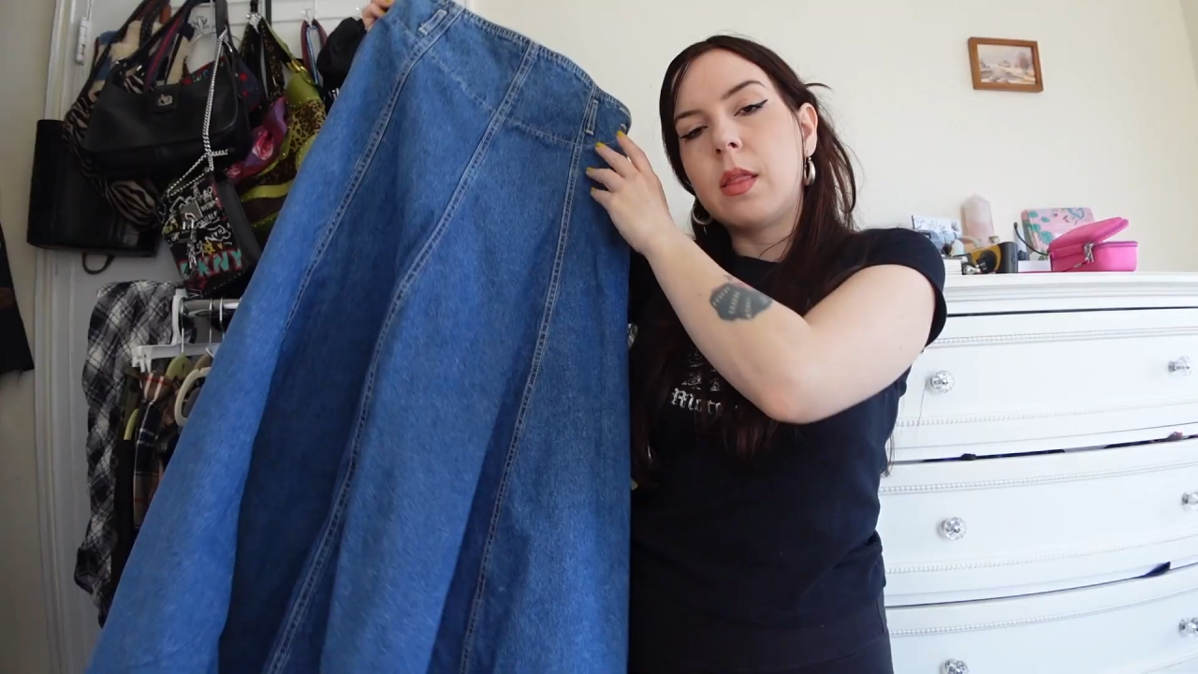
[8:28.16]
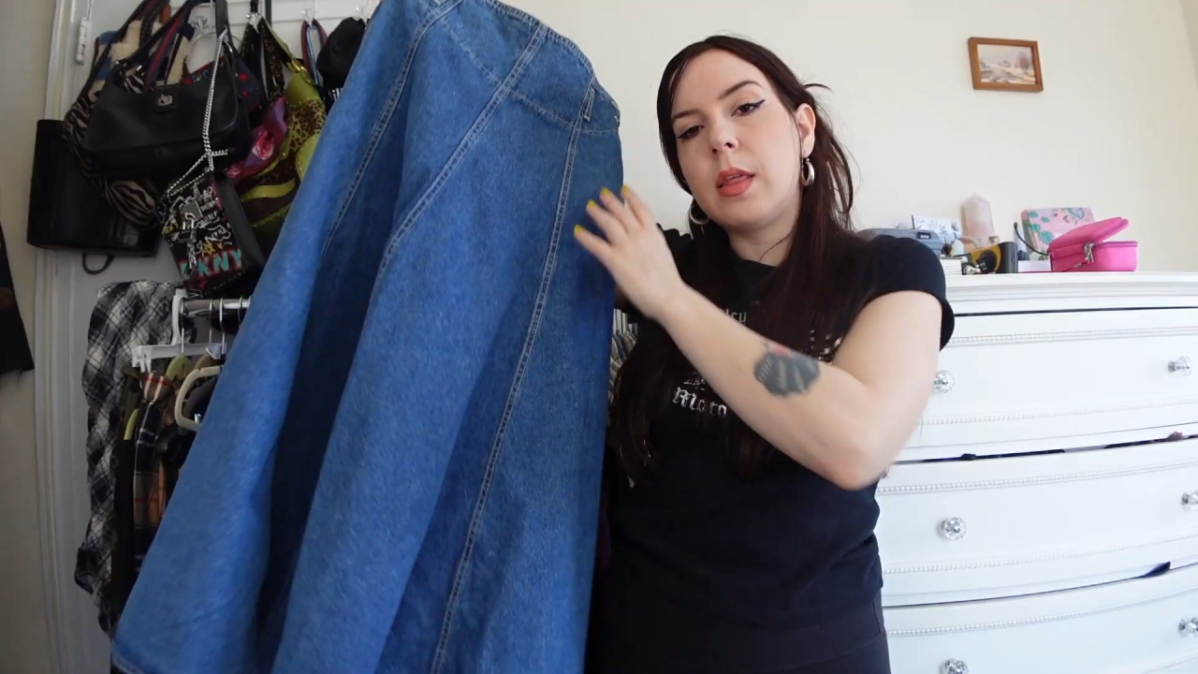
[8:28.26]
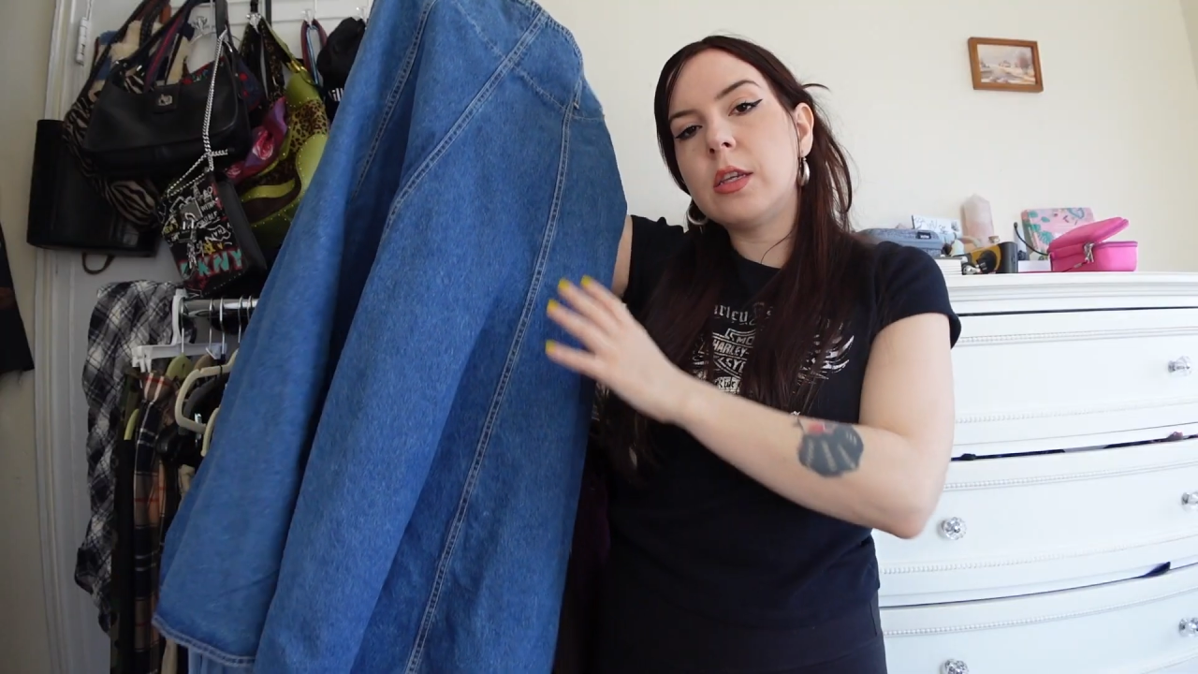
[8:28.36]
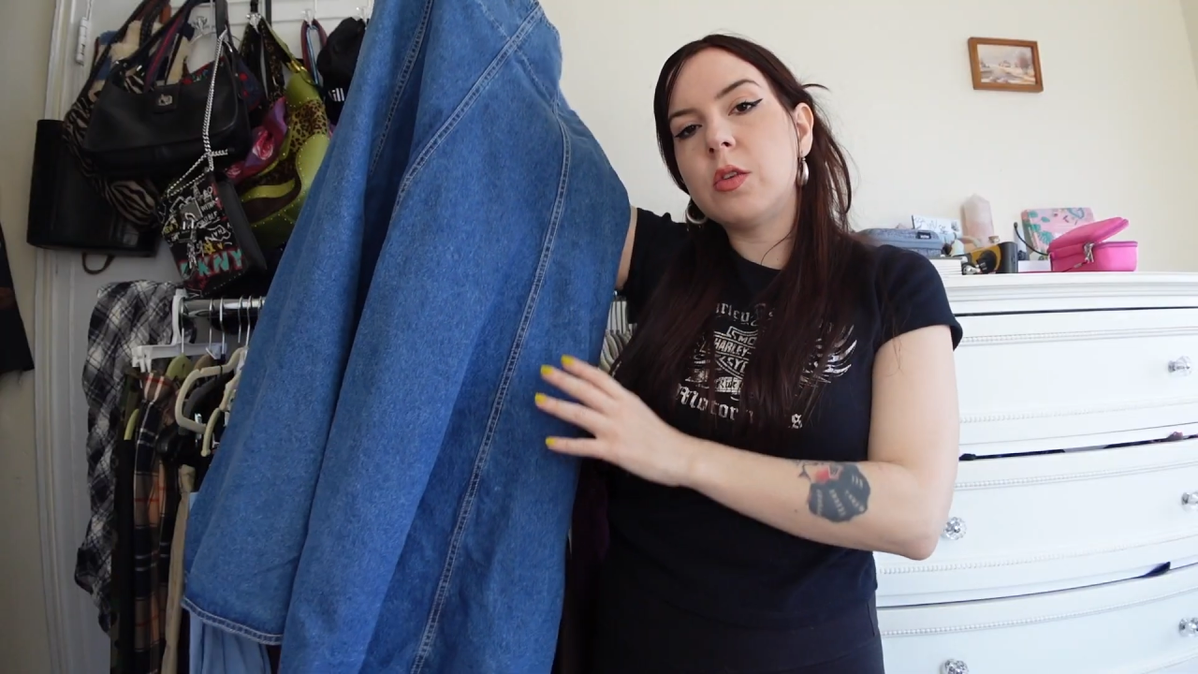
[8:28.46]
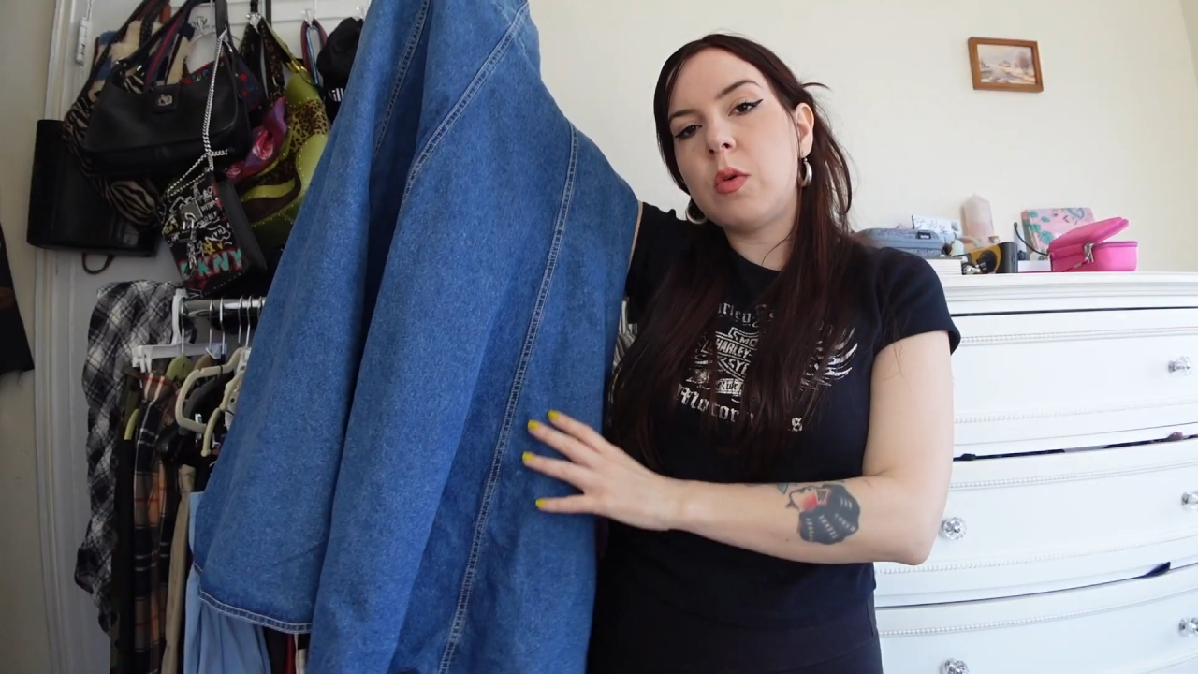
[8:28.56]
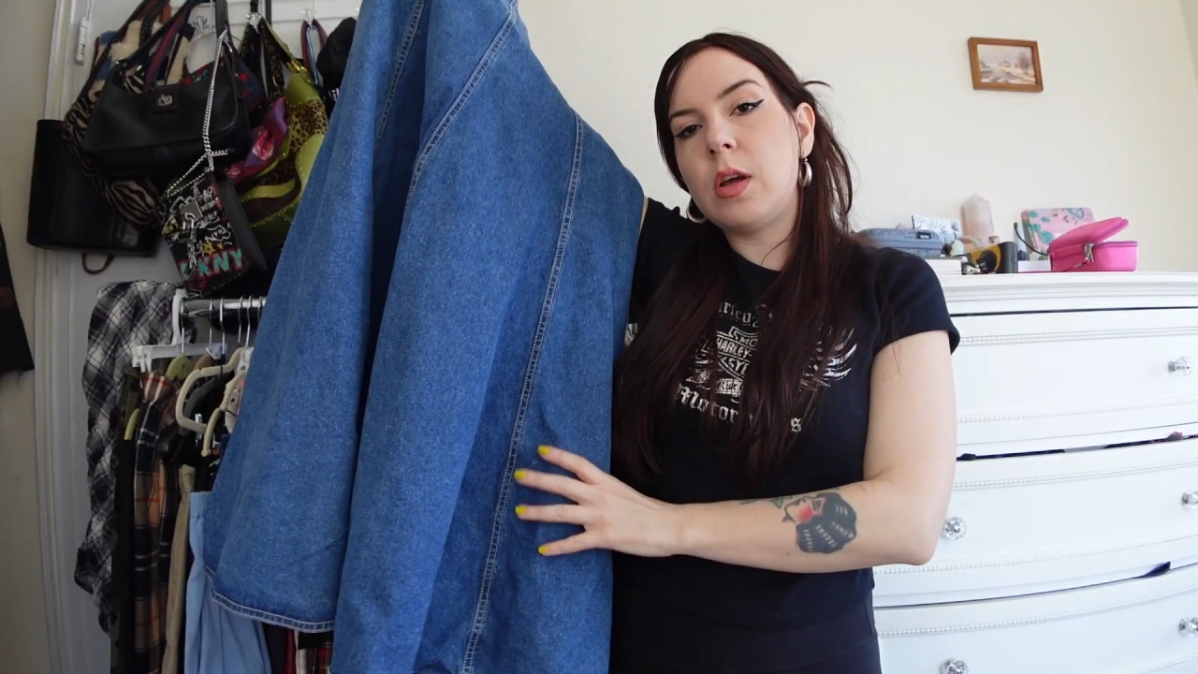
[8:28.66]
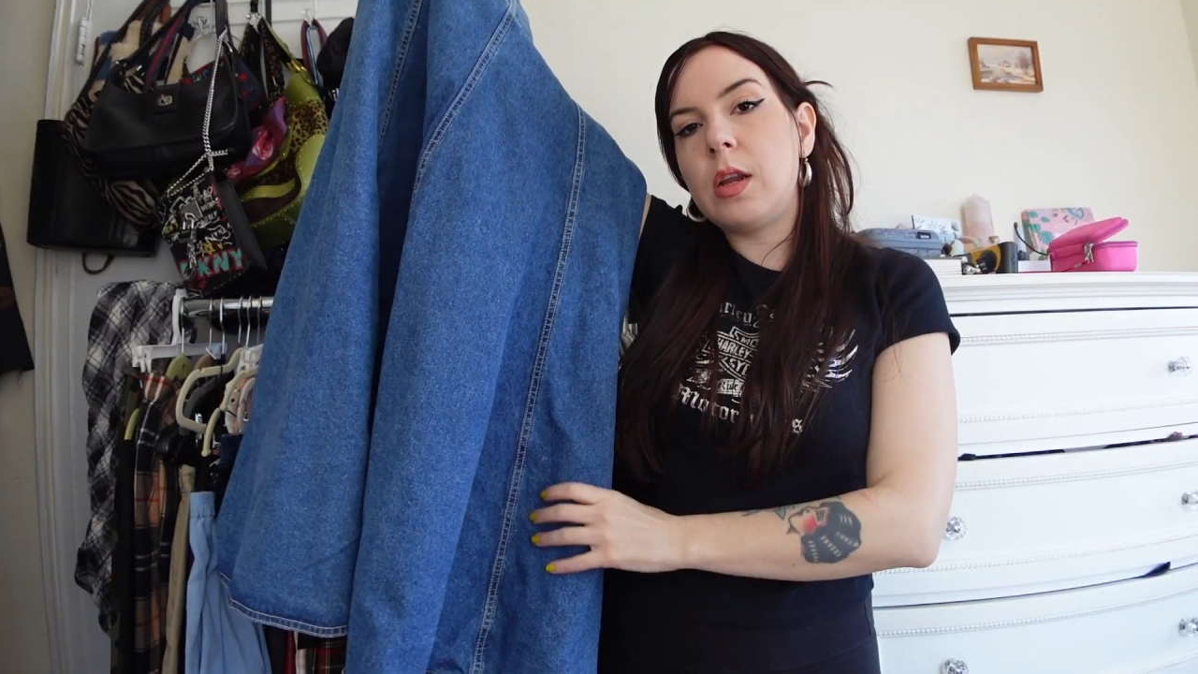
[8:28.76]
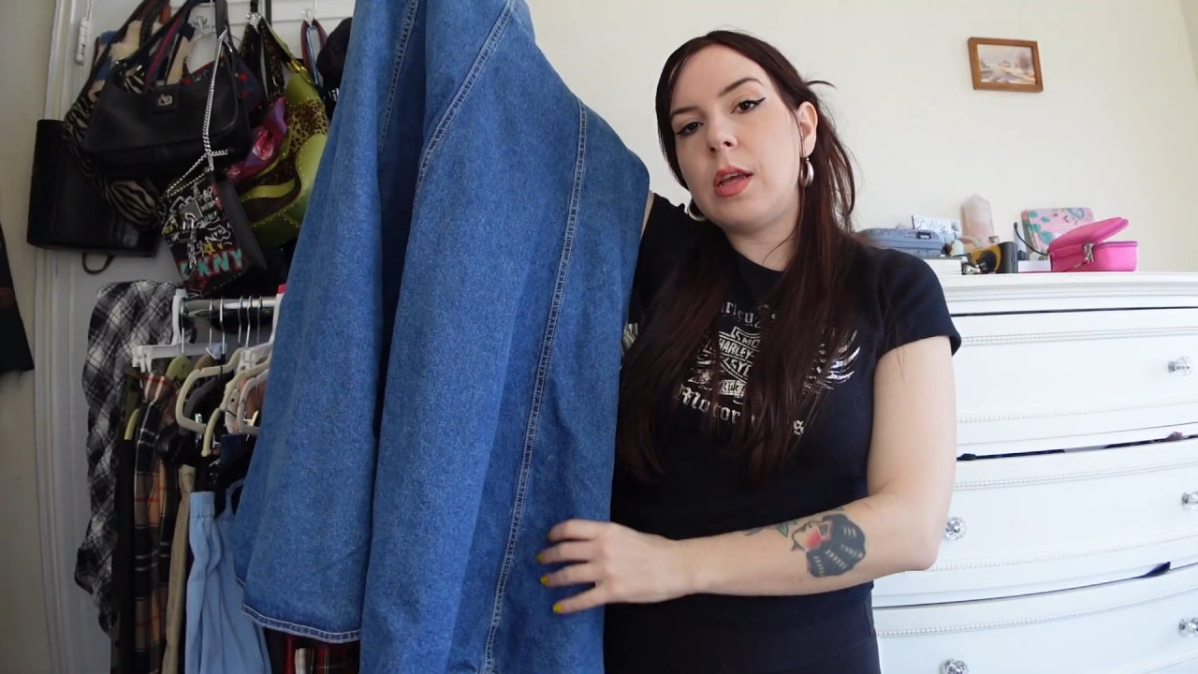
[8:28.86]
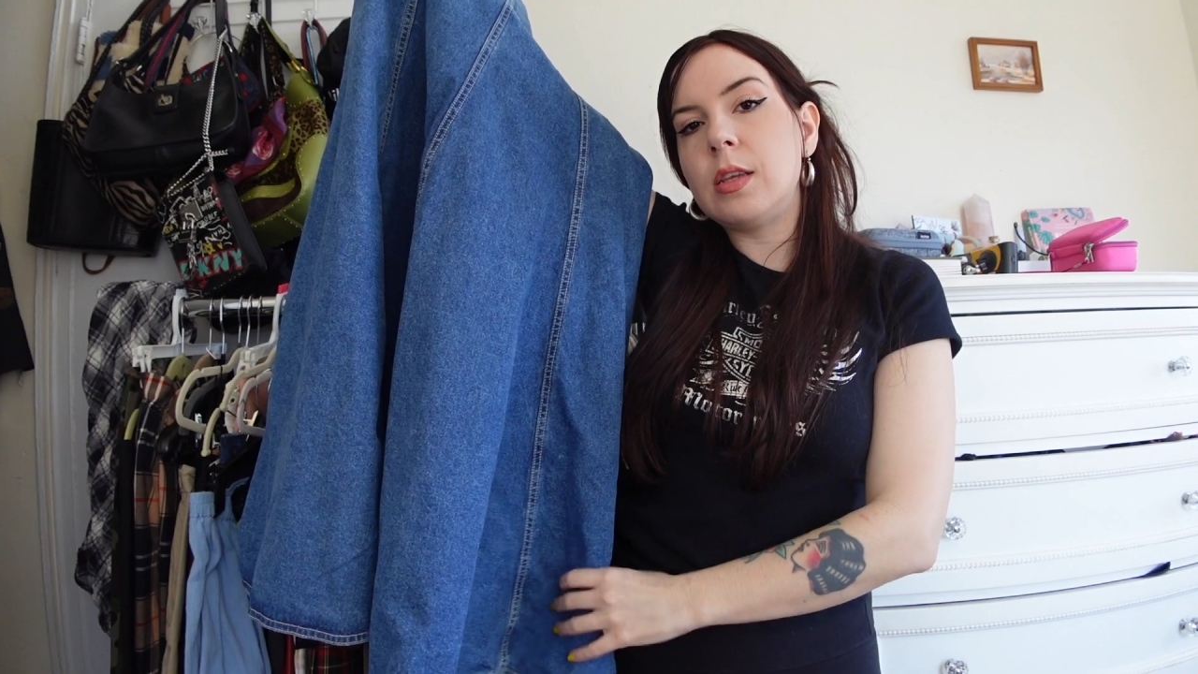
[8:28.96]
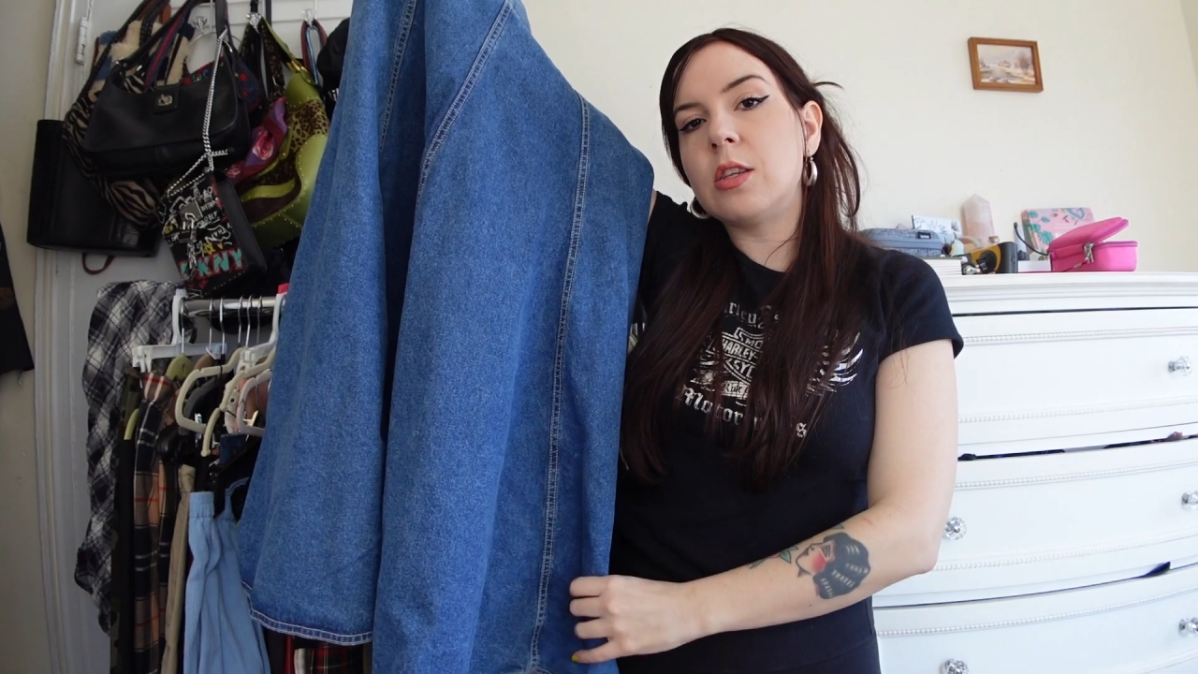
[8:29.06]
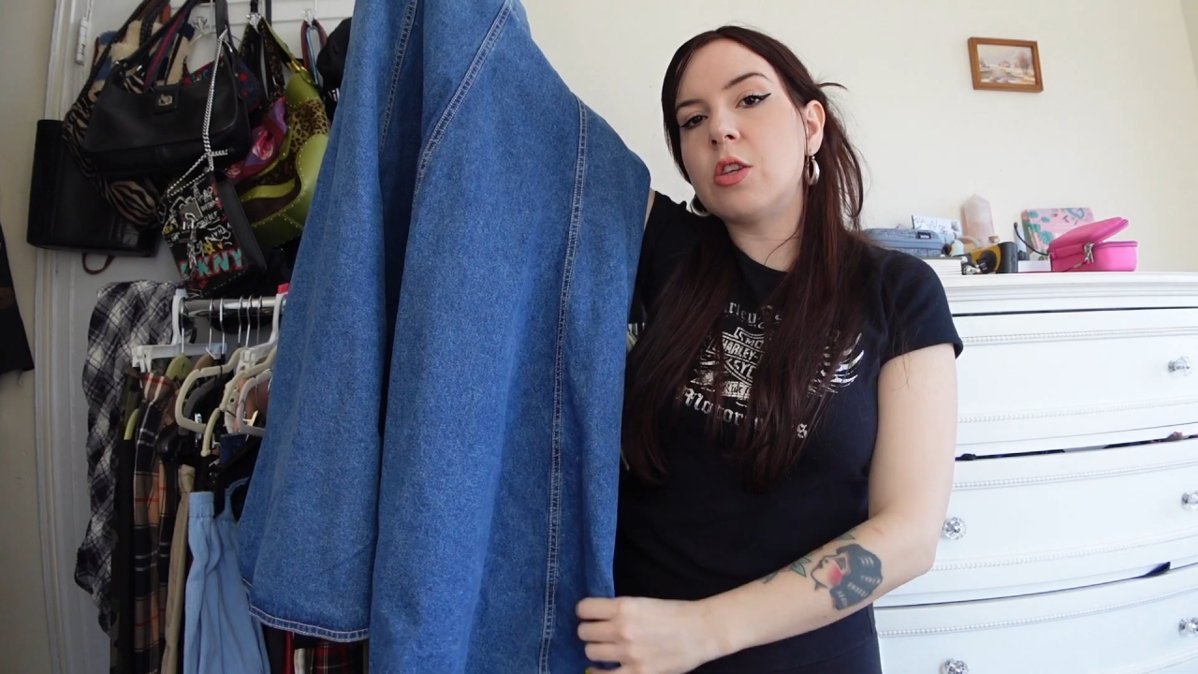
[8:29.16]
This one is